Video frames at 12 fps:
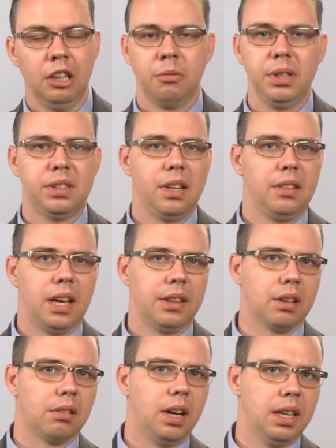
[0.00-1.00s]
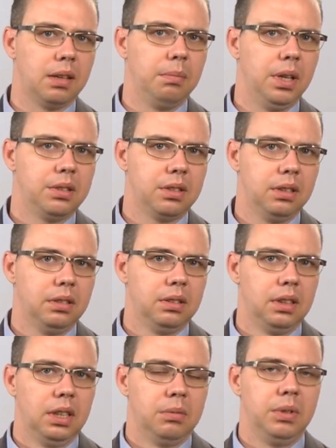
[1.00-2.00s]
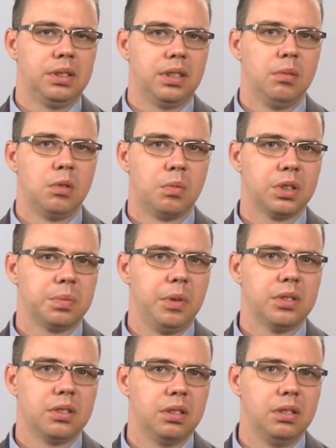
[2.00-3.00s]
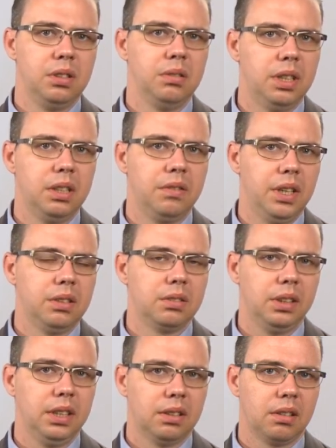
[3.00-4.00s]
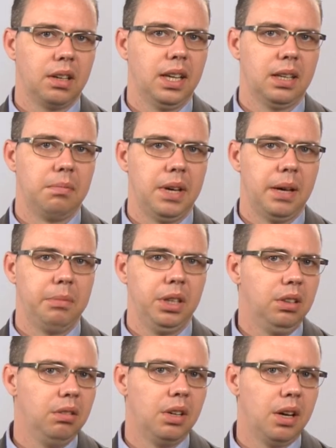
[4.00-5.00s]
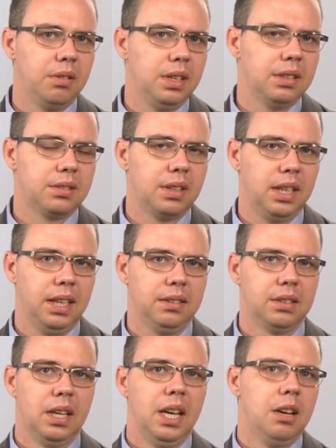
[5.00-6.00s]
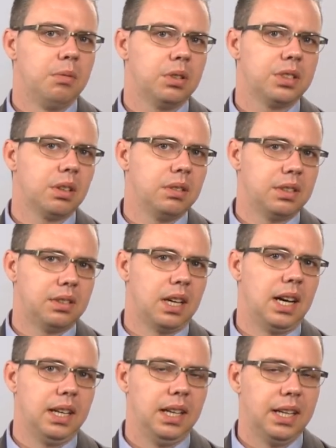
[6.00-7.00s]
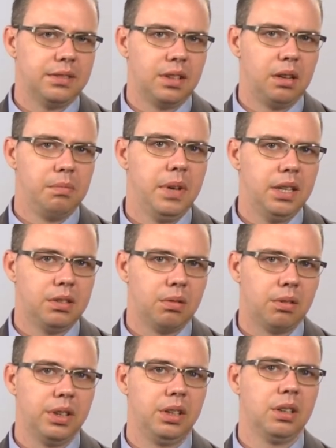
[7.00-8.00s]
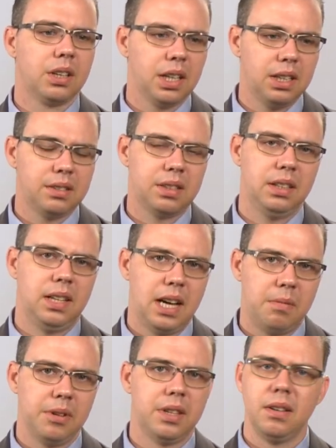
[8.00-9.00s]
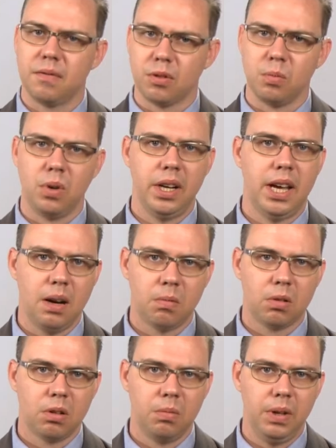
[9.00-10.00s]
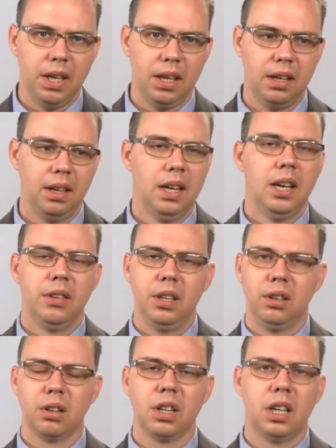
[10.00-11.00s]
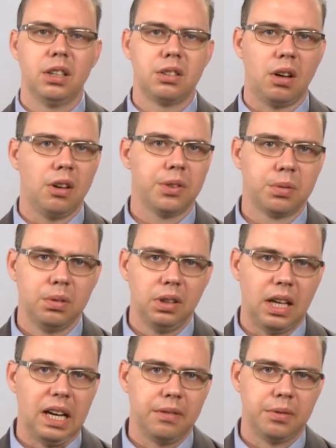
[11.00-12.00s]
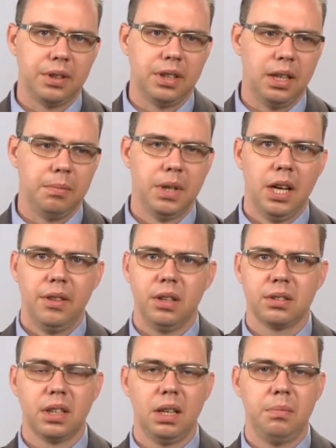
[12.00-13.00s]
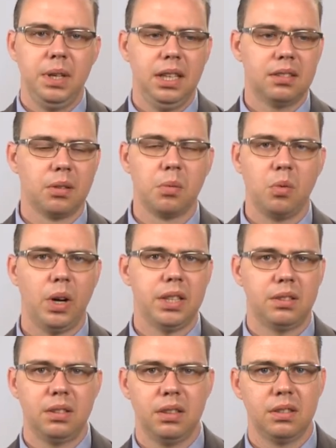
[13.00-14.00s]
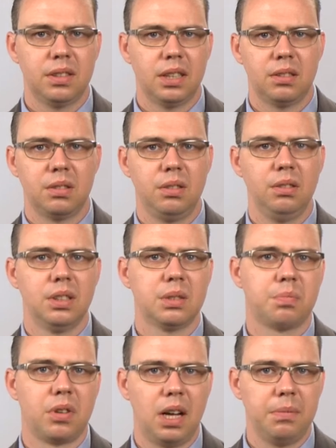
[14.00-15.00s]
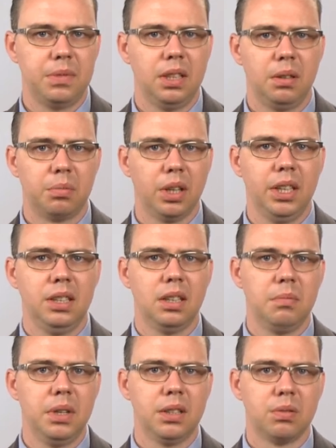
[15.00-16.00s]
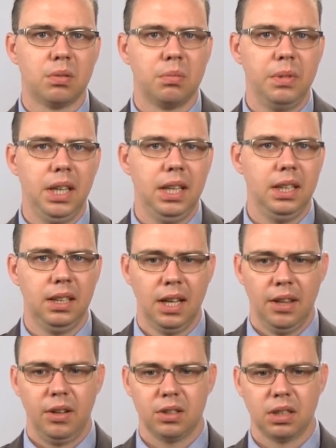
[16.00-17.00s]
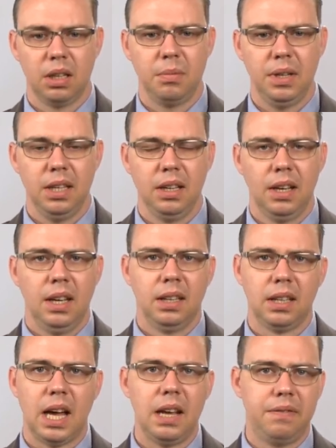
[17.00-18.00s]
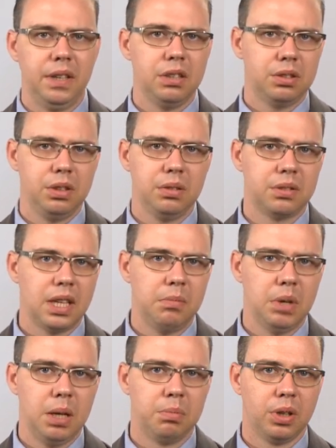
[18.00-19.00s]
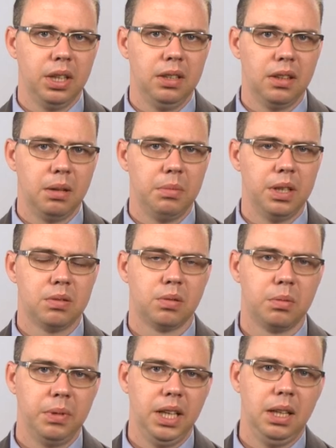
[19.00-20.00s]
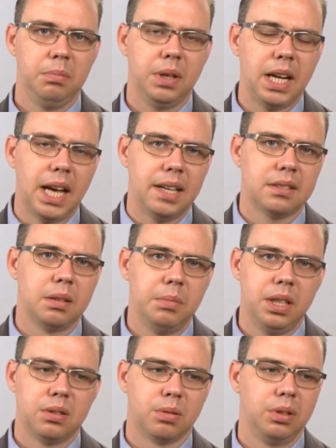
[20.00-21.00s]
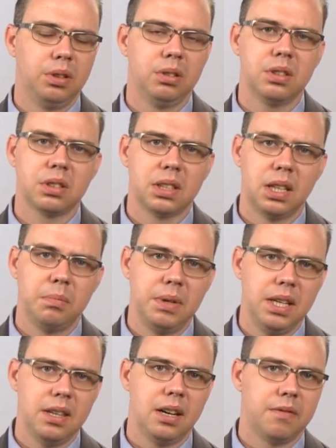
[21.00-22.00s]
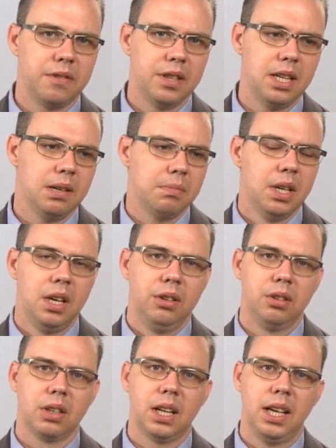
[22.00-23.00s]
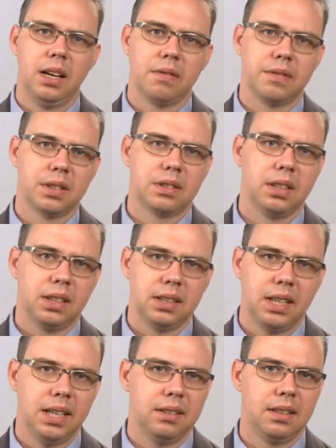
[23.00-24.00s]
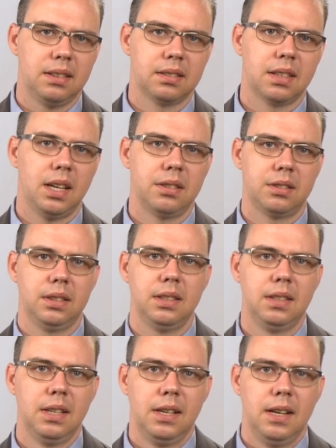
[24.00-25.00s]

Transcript: We see that in the Great Commission. We see what we're supposed to do individually in the Great Commandment. You know these things. And we're so excited as their mentor that you're going to sit down with them for one hour a week, that you're going to talk through life with them. There's going to be some questions that the students prompted to bring to the mentor meeting. There's going to be life issues they may bring to their mentor meeting. But as the mentor, you're just going to be there for them. You're going to help facilitate the discussion.